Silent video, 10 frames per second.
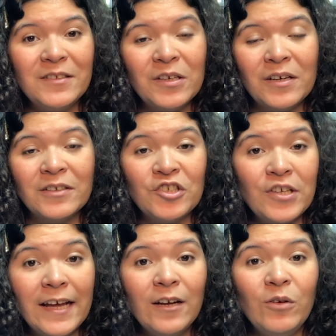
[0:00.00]
is a
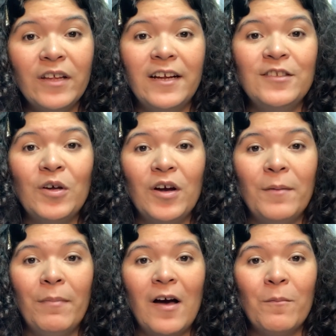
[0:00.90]
channel that I talk
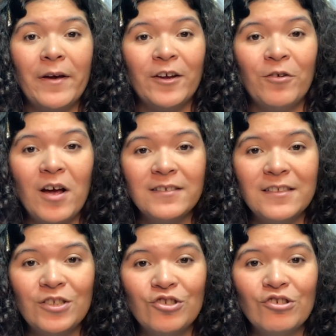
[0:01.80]
about my cross
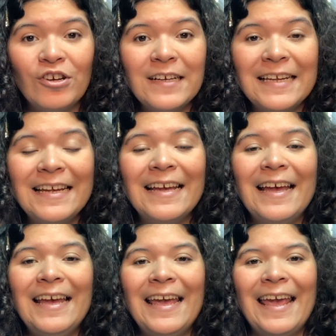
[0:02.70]
stitch journey
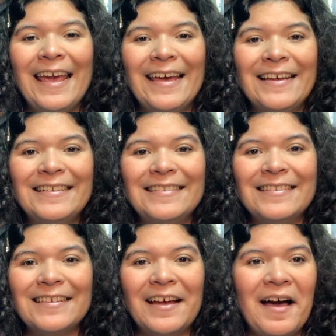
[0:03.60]
and
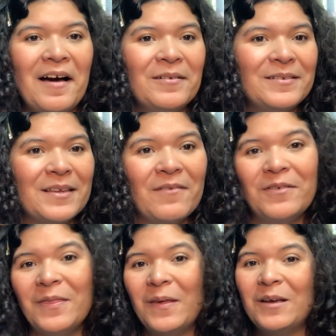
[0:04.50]
how is
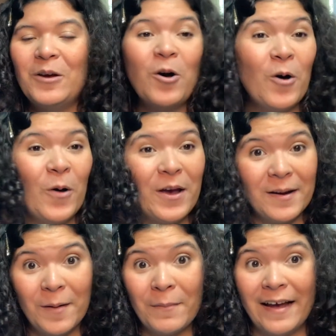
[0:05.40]
everything
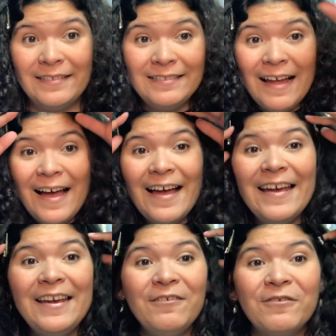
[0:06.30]
going on my
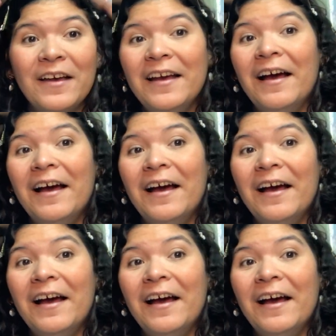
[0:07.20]
life.